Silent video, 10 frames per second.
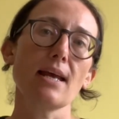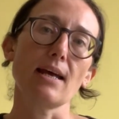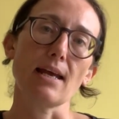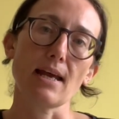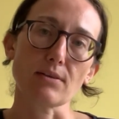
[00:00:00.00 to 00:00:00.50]

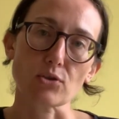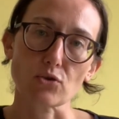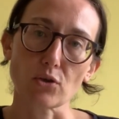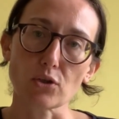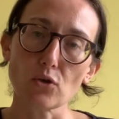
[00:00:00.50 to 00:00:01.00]
and how
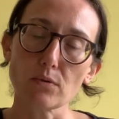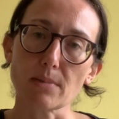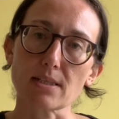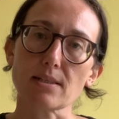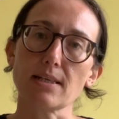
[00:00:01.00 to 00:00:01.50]
strong your
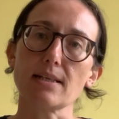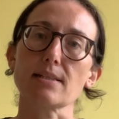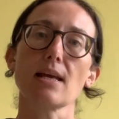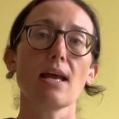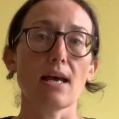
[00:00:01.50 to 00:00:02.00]
muscle
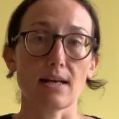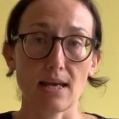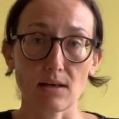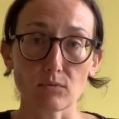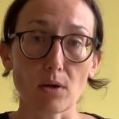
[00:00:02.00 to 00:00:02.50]
is and
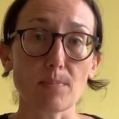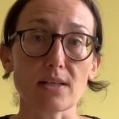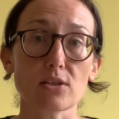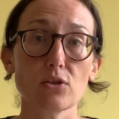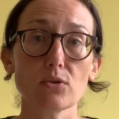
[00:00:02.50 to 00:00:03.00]
how
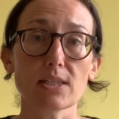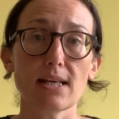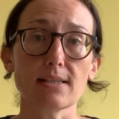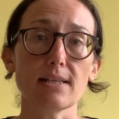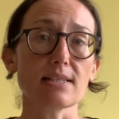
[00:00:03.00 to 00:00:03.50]
robust your
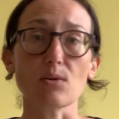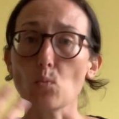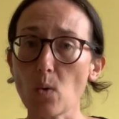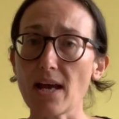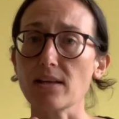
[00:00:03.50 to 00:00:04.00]
tendon is
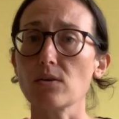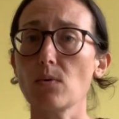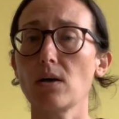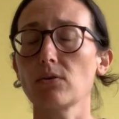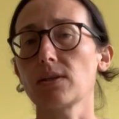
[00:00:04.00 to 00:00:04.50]
and where you
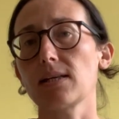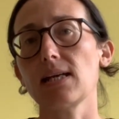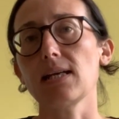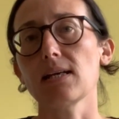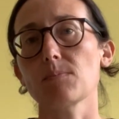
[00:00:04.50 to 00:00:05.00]
are on the
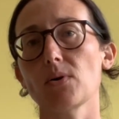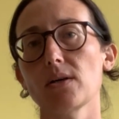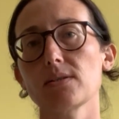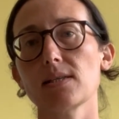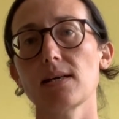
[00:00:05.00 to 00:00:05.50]
healing
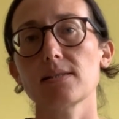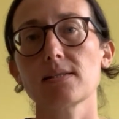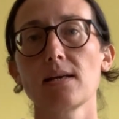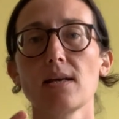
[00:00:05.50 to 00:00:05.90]
process,